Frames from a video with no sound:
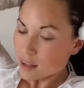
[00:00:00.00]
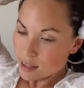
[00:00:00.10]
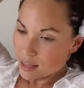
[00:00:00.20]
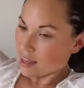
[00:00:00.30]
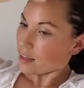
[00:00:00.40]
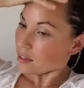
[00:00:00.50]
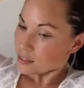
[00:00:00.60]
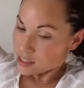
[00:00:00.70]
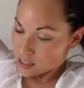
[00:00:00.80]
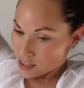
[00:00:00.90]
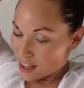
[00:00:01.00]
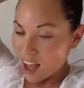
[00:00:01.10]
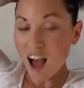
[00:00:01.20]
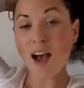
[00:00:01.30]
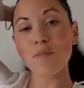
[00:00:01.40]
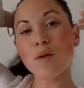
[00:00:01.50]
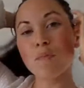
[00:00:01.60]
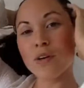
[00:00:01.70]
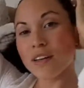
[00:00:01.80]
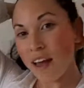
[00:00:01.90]
and I'm going to
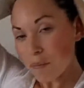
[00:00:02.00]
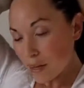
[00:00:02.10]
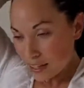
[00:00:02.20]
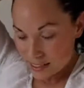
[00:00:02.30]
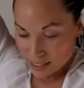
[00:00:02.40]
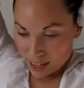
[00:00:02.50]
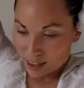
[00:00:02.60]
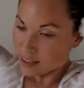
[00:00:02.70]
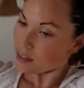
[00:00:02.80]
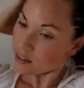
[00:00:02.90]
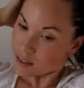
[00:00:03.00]
put it up nice and high.